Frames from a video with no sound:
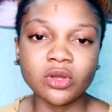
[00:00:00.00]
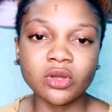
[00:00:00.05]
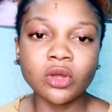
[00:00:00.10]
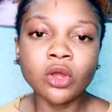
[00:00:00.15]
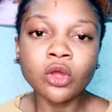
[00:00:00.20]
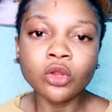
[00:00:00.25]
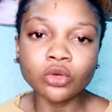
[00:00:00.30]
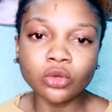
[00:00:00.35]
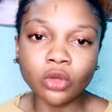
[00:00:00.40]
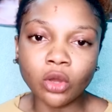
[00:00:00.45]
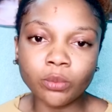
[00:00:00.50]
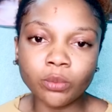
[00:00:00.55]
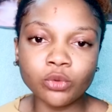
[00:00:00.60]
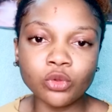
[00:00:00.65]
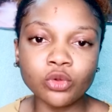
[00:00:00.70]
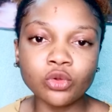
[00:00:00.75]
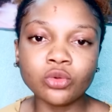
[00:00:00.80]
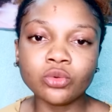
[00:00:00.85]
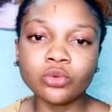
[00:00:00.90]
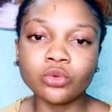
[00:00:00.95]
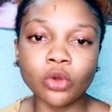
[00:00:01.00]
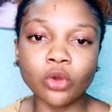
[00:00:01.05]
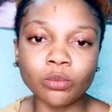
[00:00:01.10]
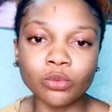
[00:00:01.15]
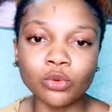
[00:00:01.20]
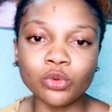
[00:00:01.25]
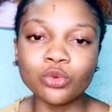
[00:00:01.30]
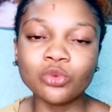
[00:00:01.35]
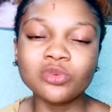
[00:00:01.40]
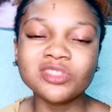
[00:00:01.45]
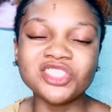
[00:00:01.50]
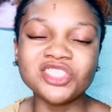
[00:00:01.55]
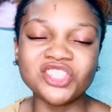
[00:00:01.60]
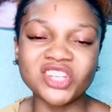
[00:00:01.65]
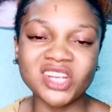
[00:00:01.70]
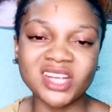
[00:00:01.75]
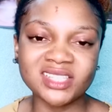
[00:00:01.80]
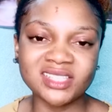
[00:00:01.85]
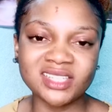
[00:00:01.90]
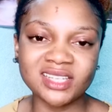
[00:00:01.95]

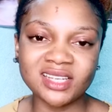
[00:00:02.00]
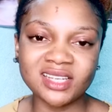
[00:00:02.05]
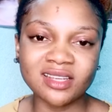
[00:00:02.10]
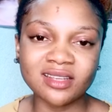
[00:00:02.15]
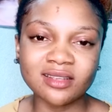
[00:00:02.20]
WWJD.